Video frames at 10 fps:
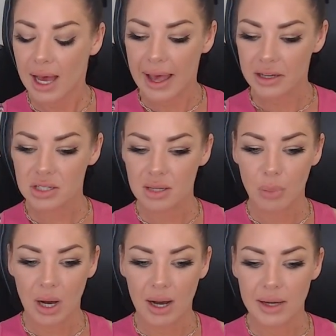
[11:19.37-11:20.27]
I actually
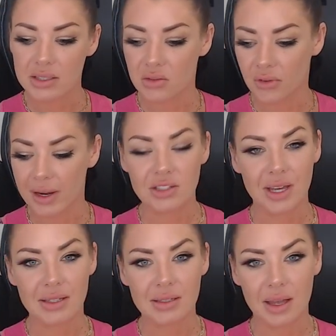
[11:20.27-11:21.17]
paused
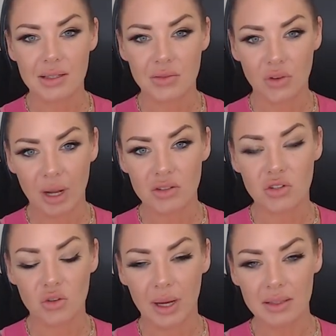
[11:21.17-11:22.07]
franchise sales for about
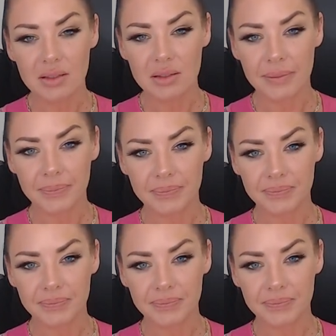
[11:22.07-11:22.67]
two months